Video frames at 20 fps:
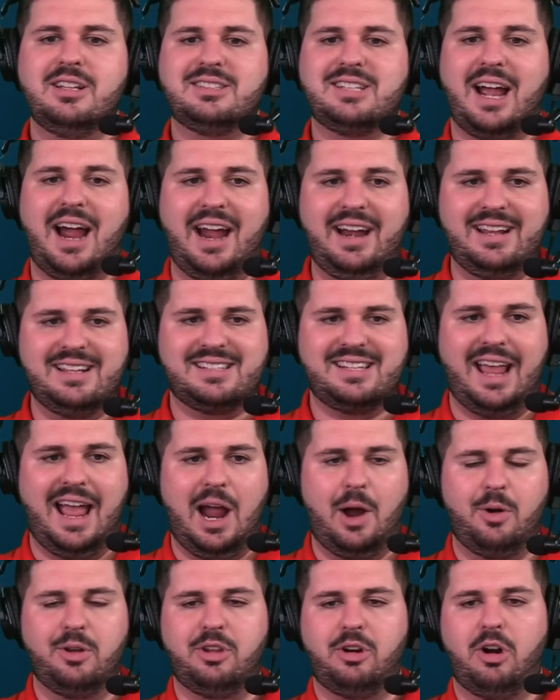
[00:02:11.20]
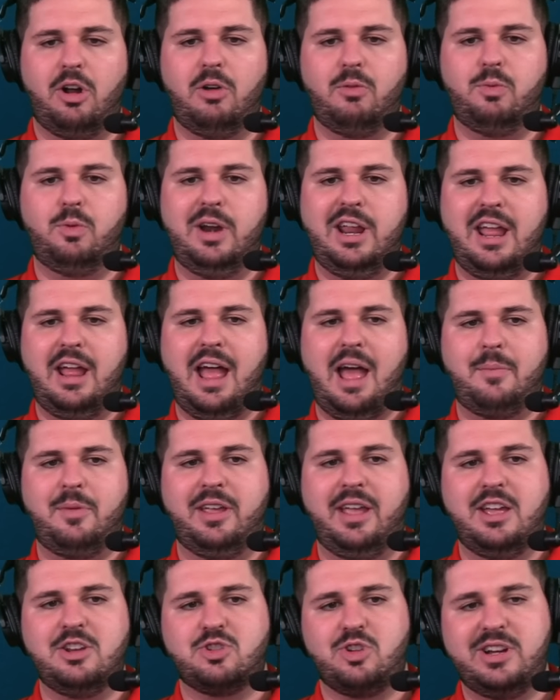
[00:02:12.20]
Titus Howard. They're all
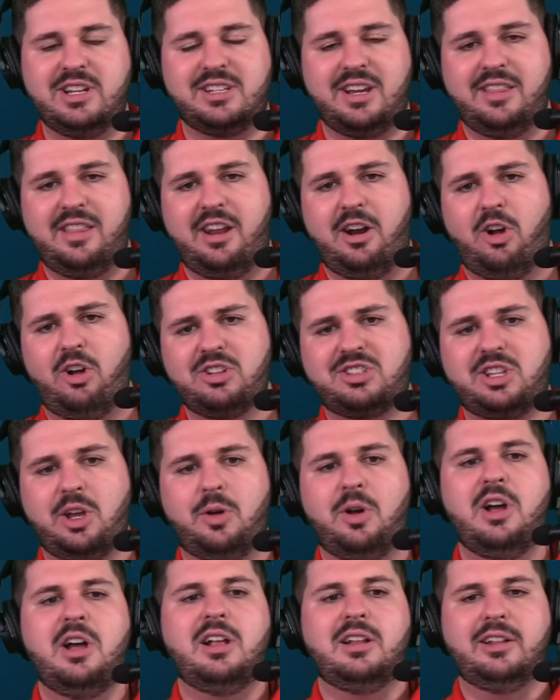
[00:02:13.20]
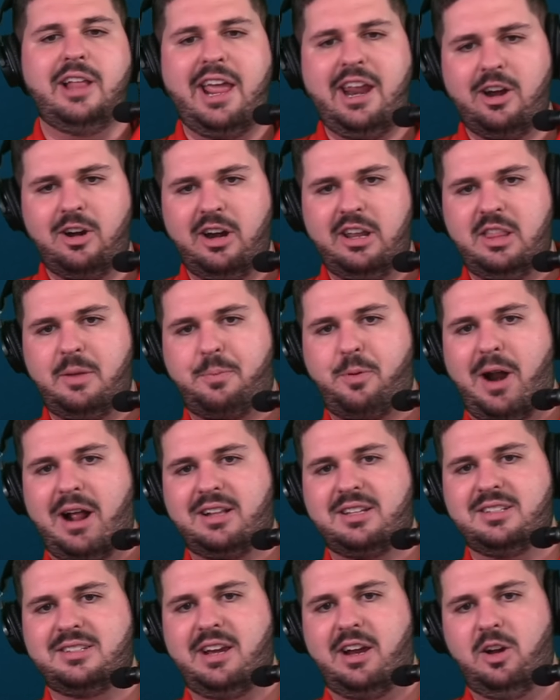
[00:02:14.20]
rehabbing injuries. And then also later in the
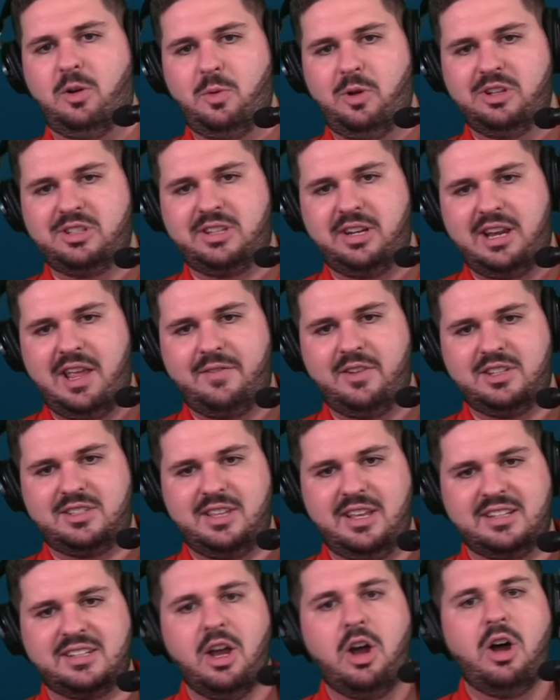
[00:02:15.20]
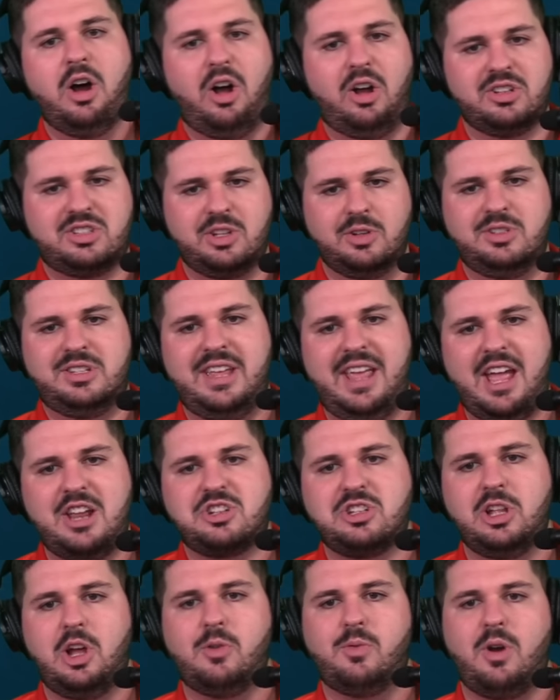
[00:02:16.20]
practice, Aaron Wilson gave us this. Also,
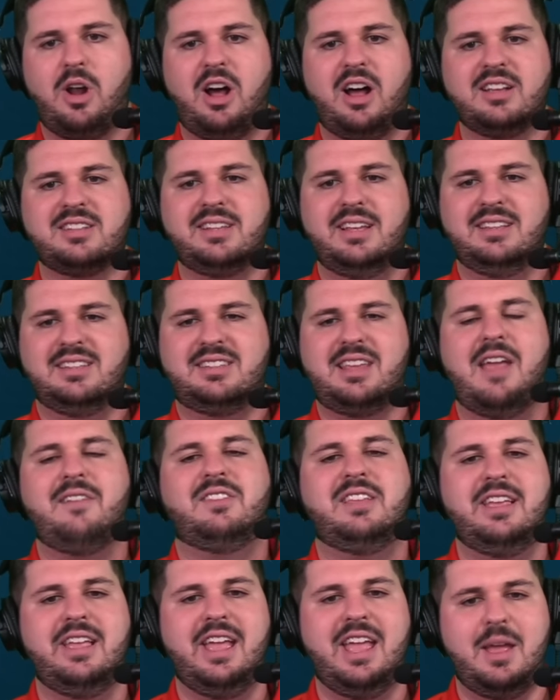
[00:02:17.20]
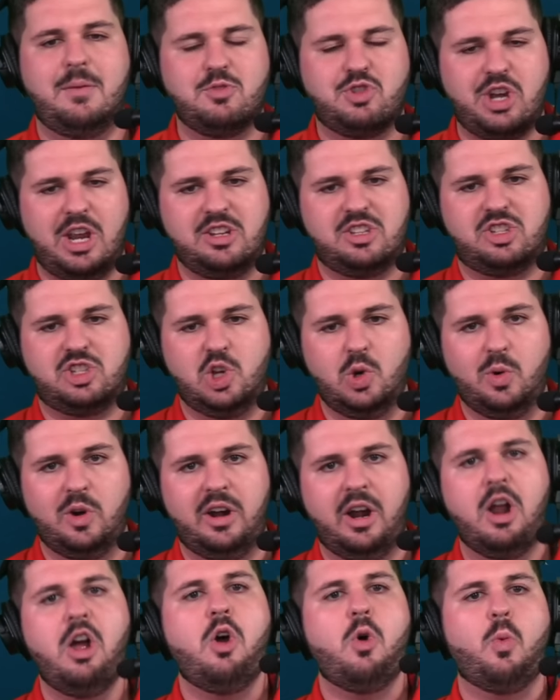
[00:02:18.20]
D'Angelo Ross and safety MJ
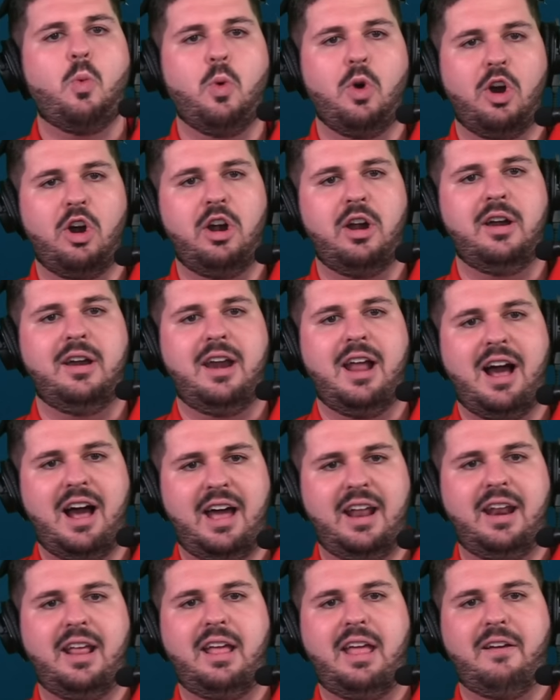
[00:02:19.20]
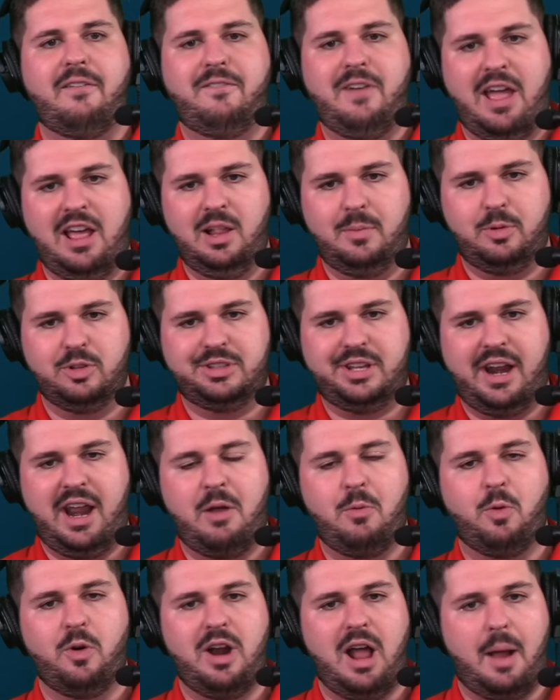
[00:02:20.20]
Stewart were not available today.
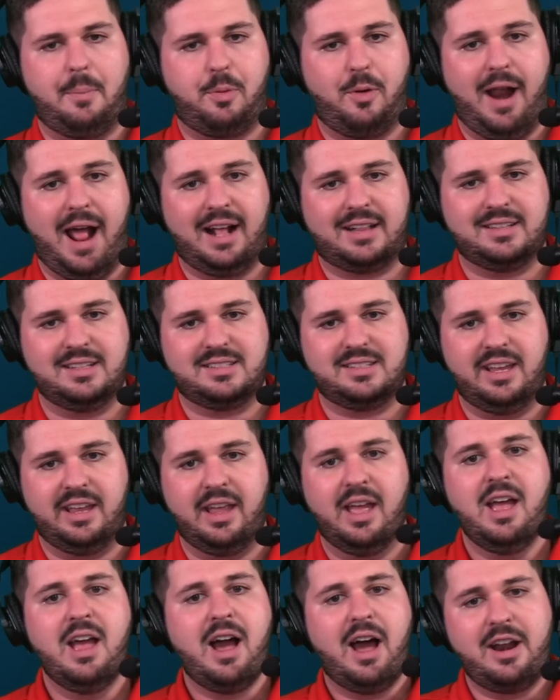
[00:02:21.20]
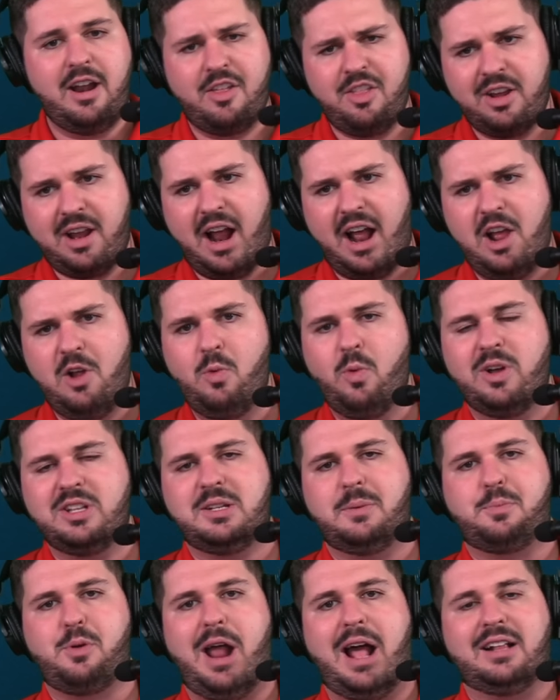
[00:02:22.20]
We're not practicing. Another guy who
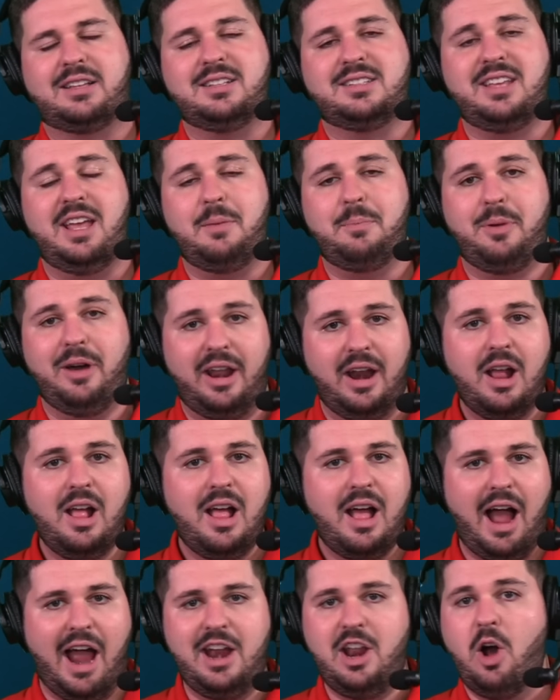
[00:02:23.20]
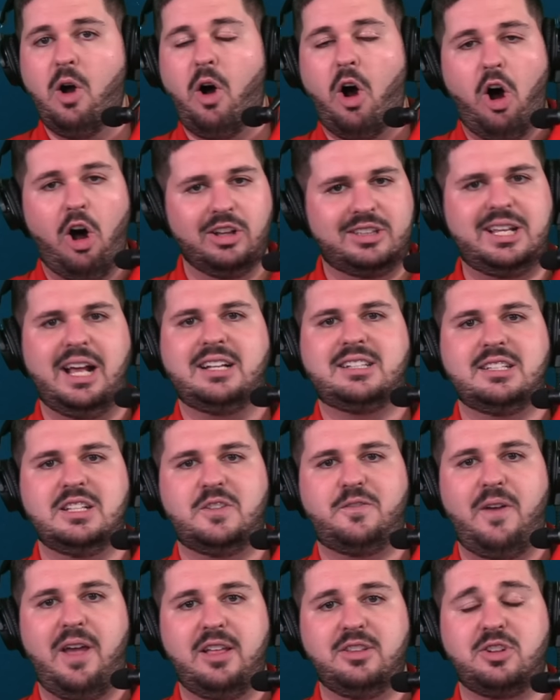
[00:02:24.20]
wasn't practicing, but I know all Texans
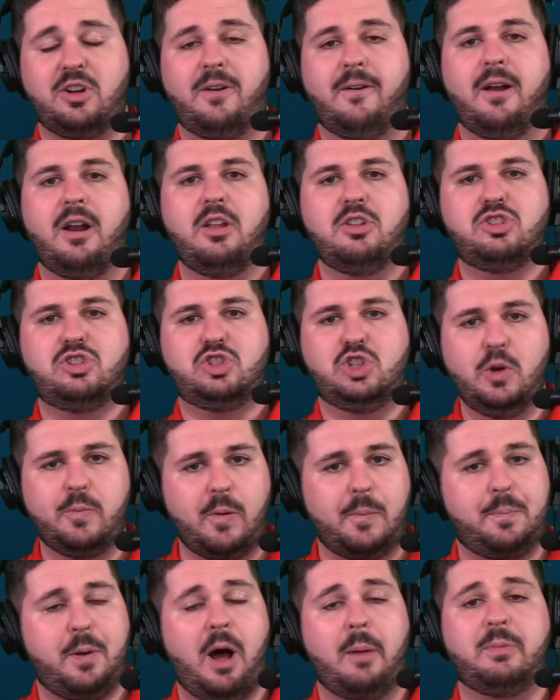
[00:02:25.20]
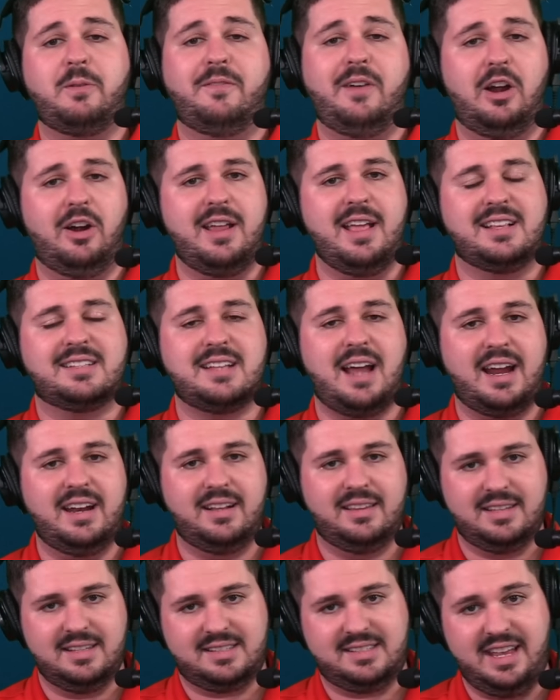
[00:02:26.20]
fans are super pumped, very
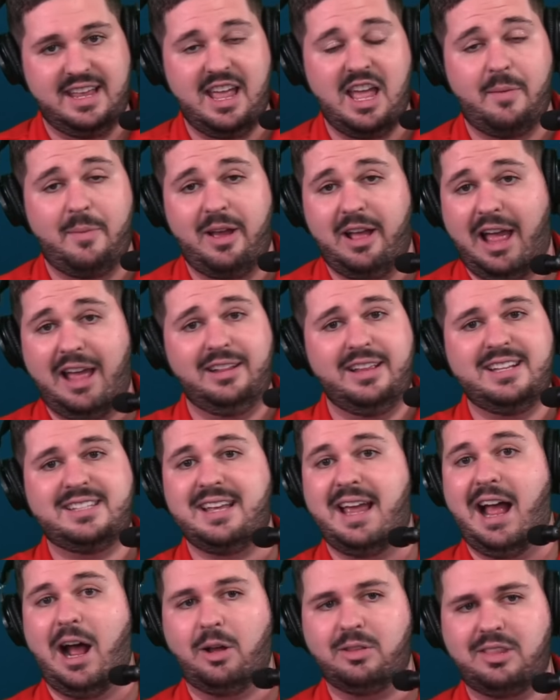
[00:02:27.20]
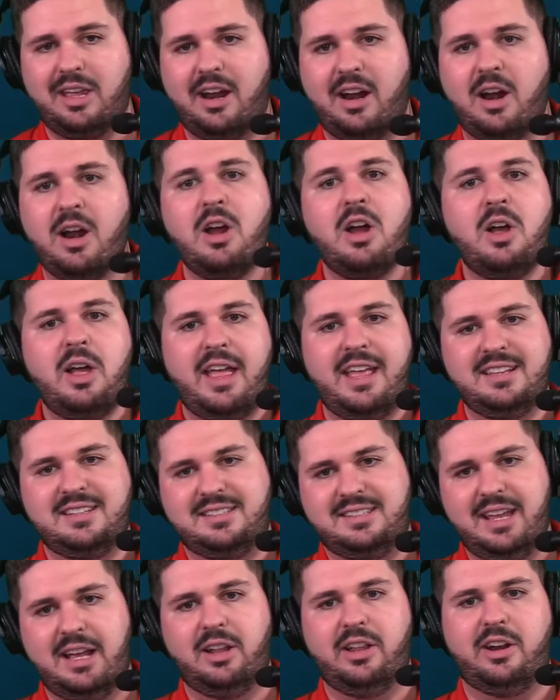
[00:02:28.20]
excited to see him, at least out there, is
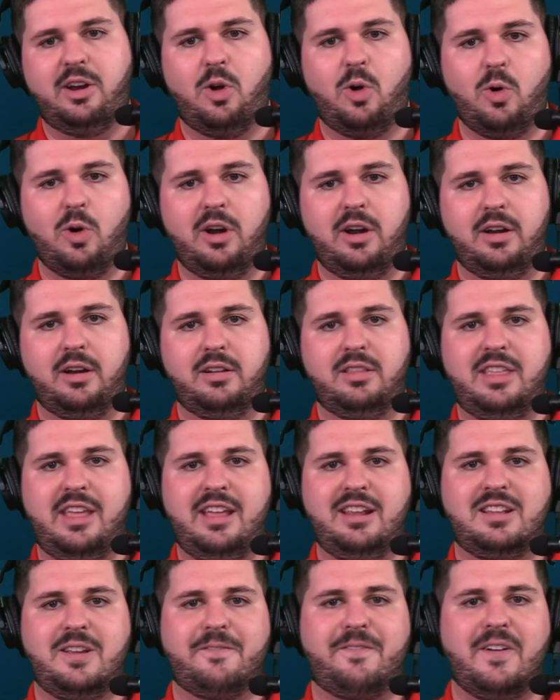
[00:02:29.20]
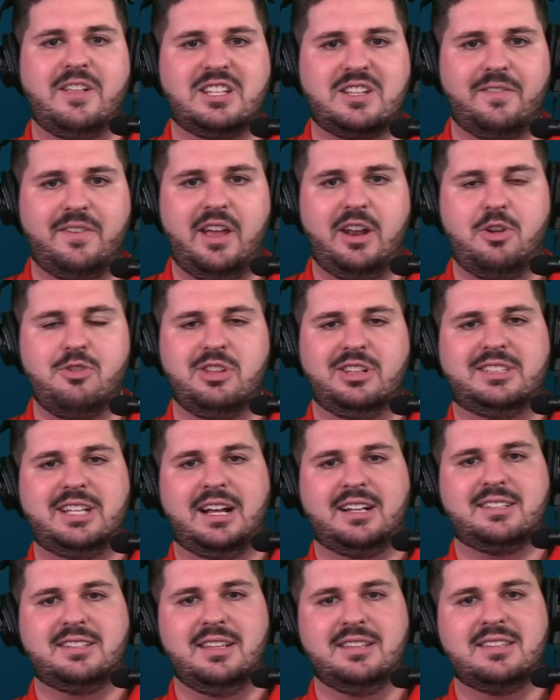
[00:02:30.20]
Dylan Horton, the defensive end who the
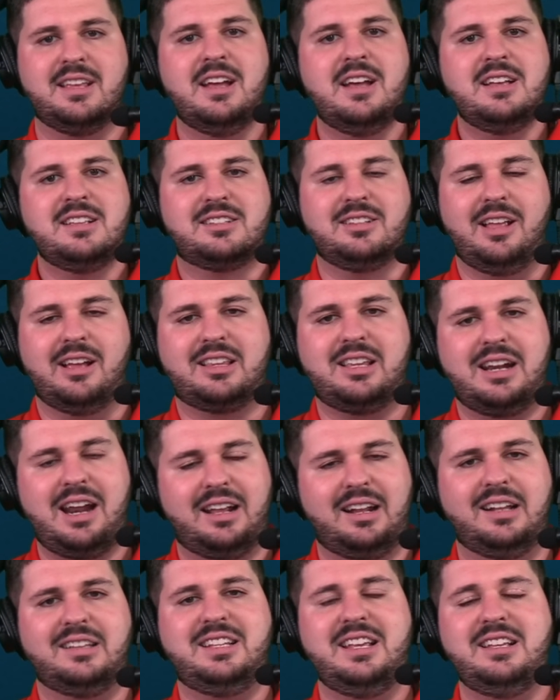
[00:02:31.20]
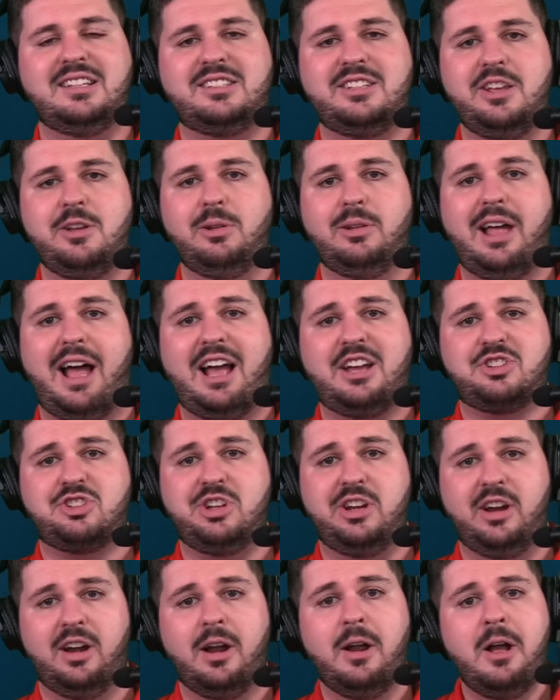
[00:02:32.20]
Texans selected out of TCU last
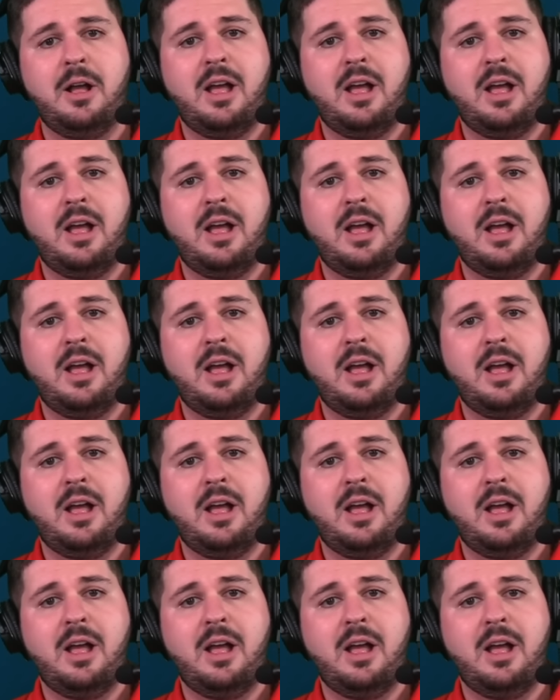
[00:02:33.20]
year.